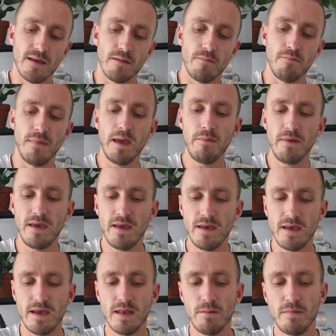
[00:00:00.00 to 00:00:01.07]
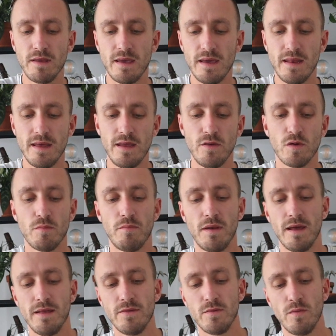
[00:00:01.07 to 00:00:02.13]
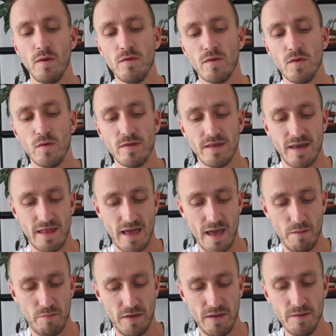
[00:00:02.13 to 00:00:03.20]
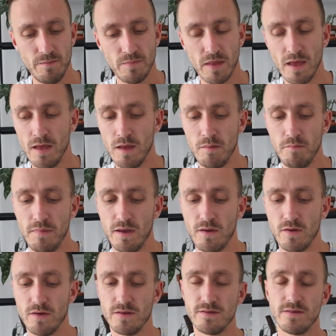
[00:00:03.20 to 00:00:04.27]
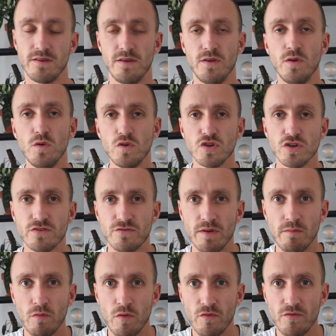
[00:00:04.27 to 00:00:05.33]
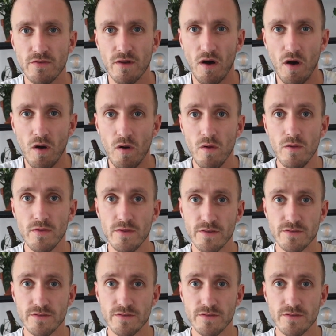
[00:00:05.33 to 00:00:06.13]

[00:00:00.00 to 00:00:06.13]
maybe in the beginning your plant won't look that happy because you just removed all the